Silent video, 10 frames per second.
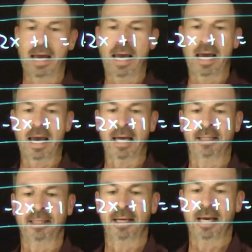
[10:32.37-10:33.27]

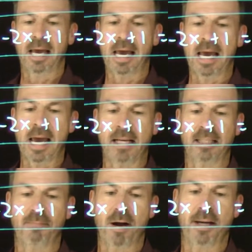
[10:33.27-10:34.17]
as
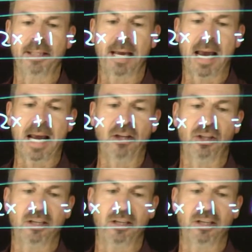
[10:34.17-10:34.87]
x minus h